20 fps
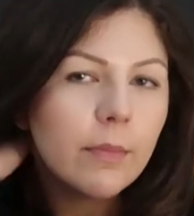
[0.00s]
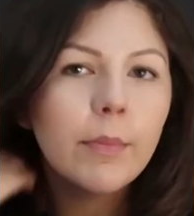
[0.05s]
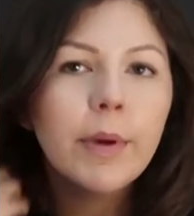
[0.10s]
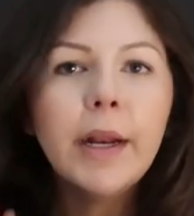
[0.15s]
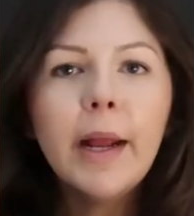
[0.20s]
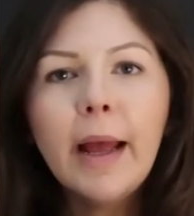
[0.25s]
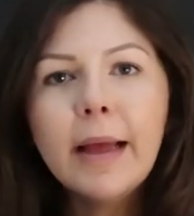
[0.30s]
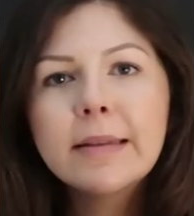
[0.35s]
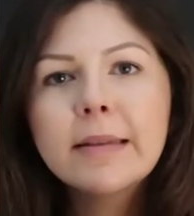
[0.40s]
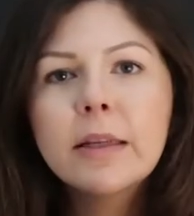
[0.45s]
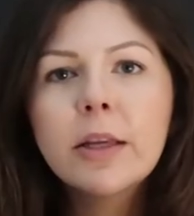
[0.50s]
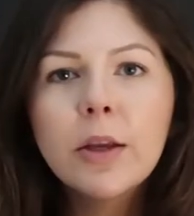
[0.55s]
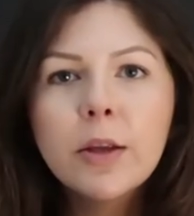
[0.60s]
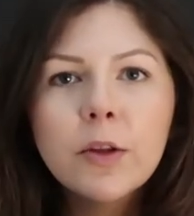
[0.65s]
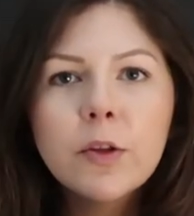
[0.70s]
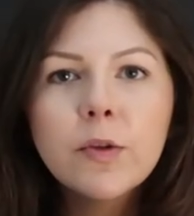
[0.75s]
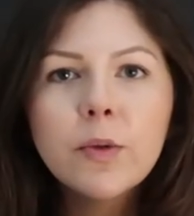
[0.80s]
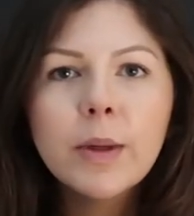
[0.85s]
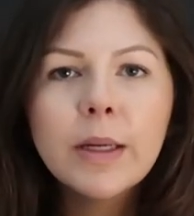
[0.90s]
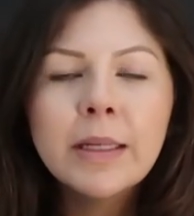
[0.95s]
but it has a
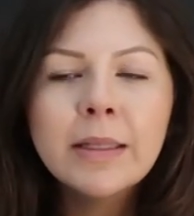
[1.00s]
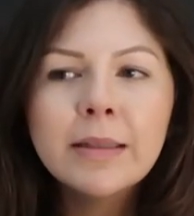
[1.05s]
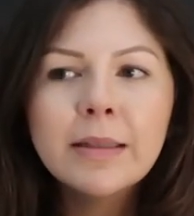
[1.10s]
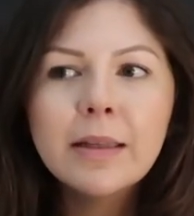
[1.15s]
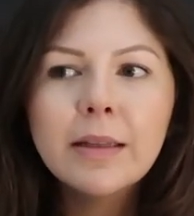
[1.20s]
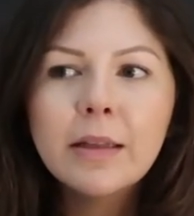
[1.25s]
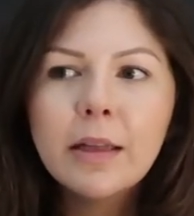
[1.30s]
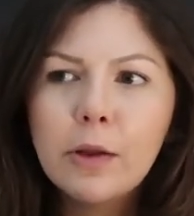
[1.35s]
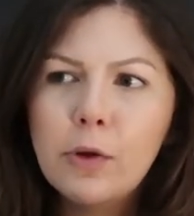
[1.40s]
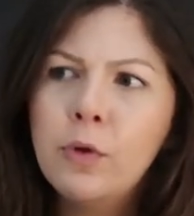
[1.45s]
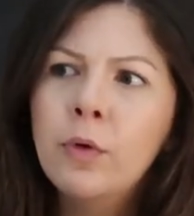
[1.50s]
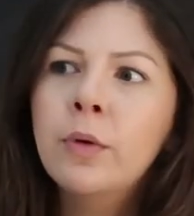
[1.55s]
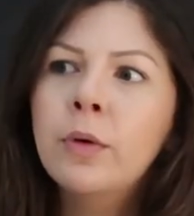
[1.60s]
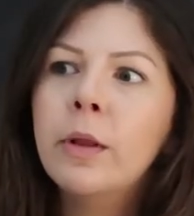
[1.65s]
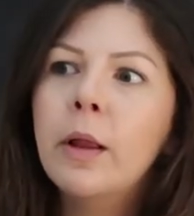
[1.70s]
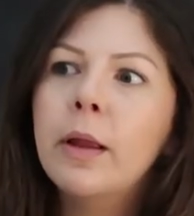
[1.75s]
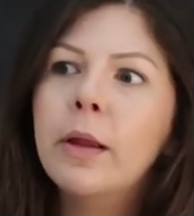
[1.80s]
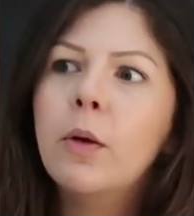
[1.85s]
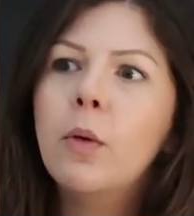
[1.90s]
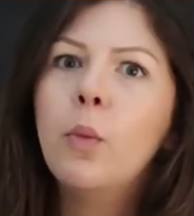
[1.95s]
good twist and then you're
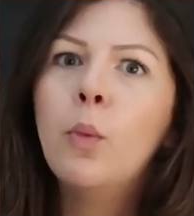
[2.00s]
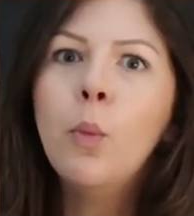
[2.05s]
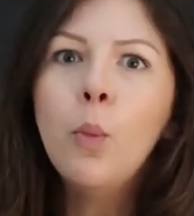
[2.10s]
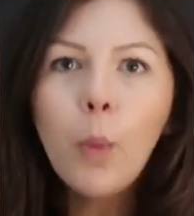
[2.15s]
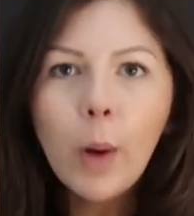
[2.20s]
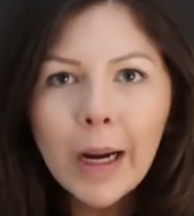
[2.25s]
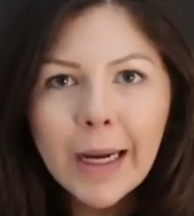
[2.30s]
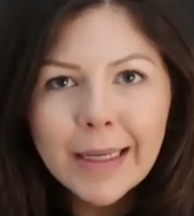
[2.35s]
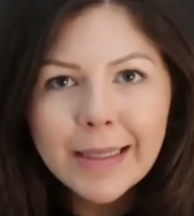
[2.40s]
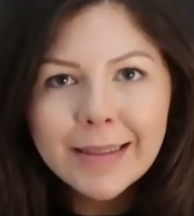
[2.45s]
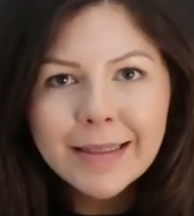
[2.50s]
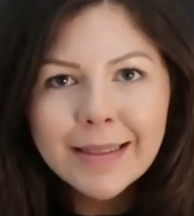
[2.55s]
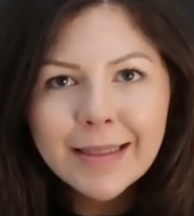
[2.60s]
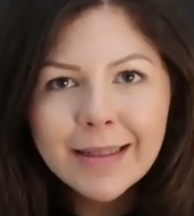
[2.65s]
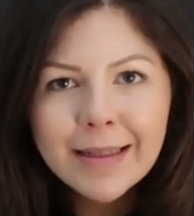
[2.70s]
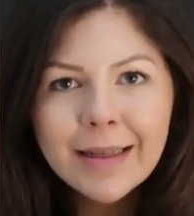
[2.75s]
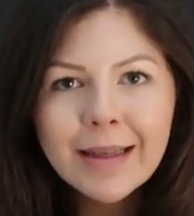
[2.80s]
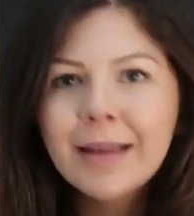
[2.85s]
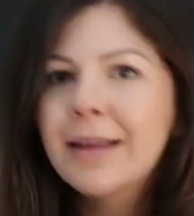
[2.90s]
like what